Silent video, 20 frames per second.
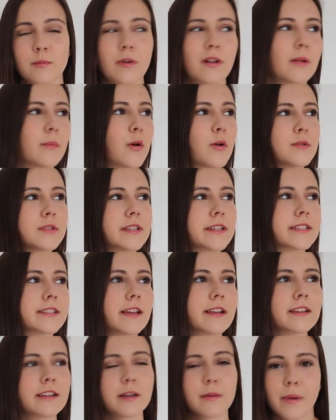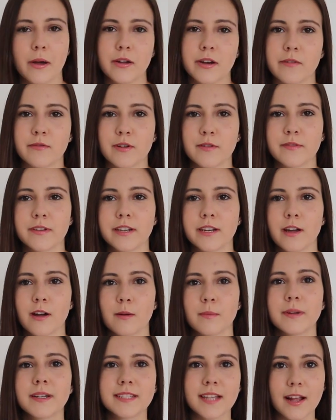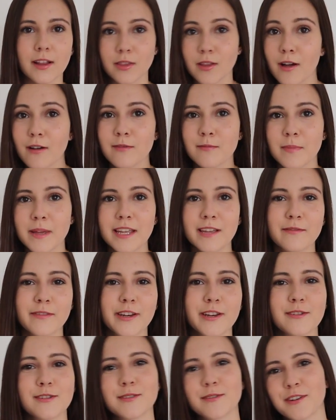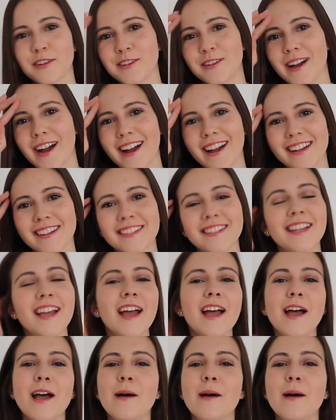Well, I'm always excited about every video because I love making videos for you guys.